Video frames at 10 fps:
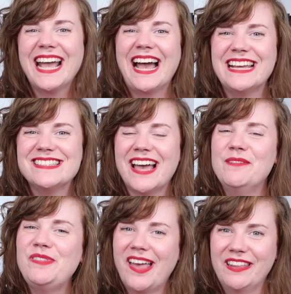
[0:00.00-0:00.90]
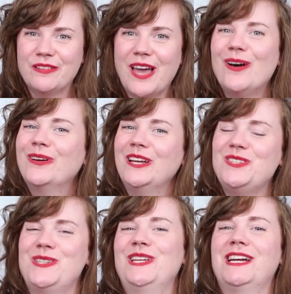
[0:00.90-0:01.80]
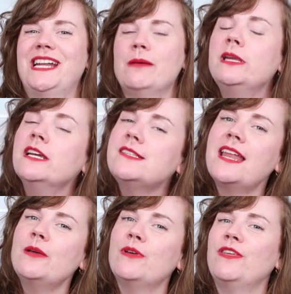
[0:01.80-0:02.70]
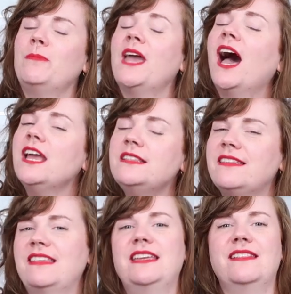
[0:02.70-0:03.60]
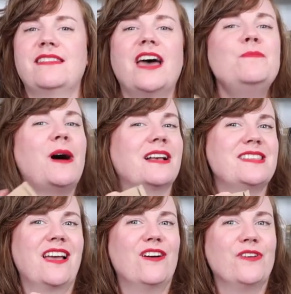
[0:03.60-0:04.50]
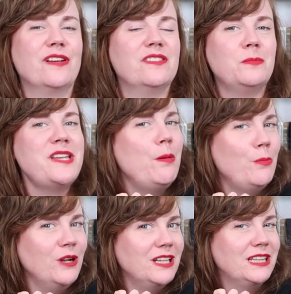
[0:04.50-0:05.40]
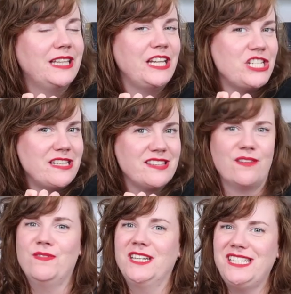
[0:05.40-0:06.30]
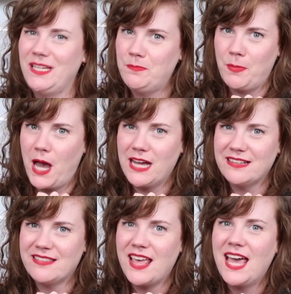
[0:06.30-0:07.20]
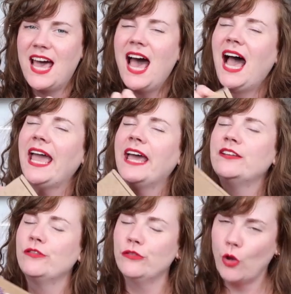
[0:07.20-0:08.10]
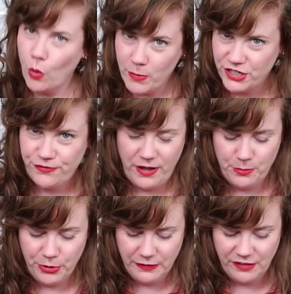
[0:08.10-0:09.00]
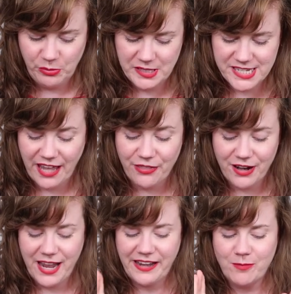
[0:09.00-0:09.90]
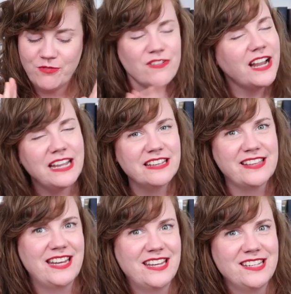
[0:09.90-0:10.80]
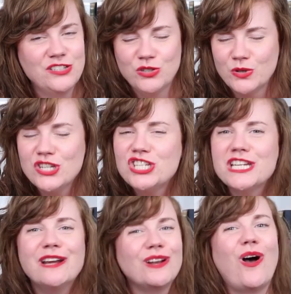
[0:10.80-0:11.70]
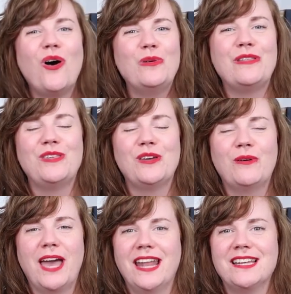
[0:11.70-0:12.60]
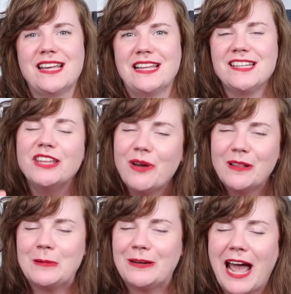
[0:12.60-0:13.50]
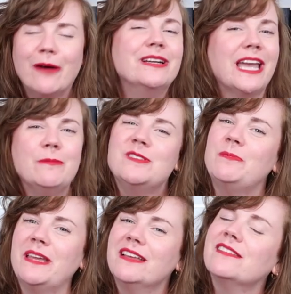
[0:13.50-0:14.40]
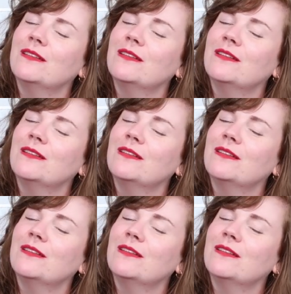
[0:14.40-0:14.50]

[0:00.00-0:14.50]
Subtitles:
Hi guys, I'm Sally with Owlcrate Jr. and I'm here today with a behind the scenes unboxing of our September Legends of the Deep box. I had so much fun putting this one together and I'm very excited to share it all with you and tell you all about how it came to be.